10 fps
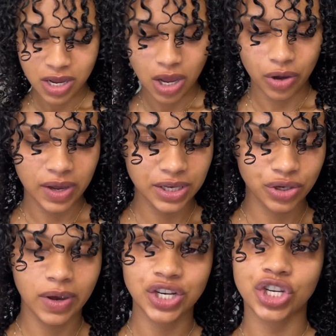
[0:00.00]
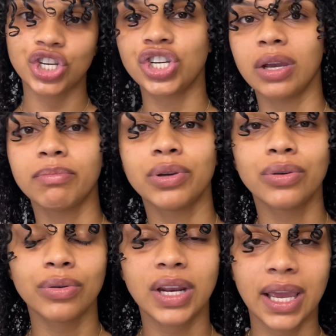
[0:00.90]
Okay, so I just
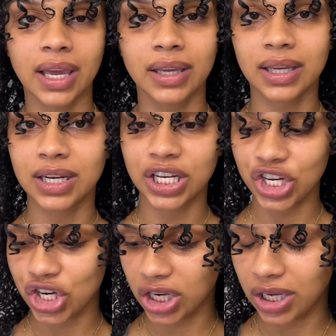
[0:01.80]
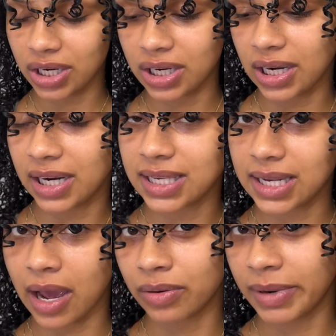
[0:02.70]
shampooed and conditioned, and I
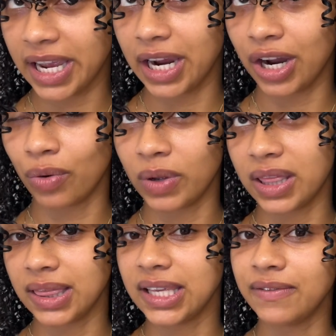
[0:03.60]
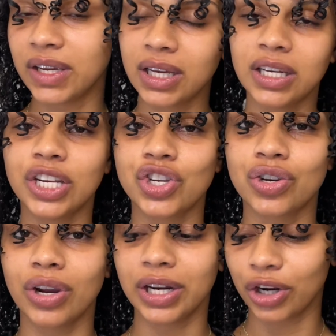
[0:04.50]
styled my hair with leave-in conditioner
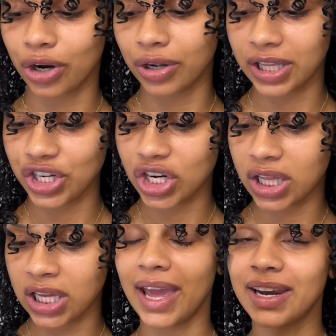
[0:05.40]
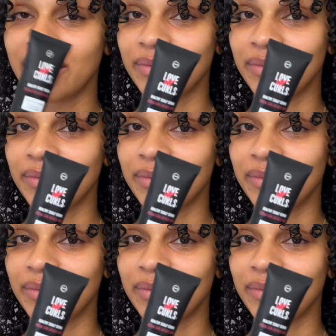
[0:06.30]
and a curling jelly, and I've